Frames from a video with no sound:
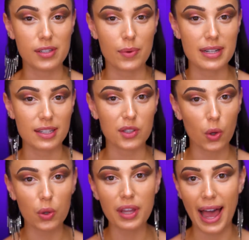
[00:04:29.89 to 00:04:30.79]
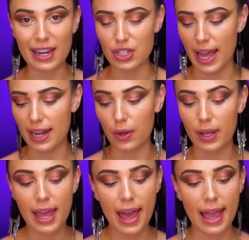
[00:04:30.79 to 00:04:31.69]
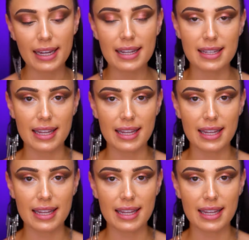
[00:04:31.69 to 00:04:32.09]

So it is a gold eyeshadow, and it is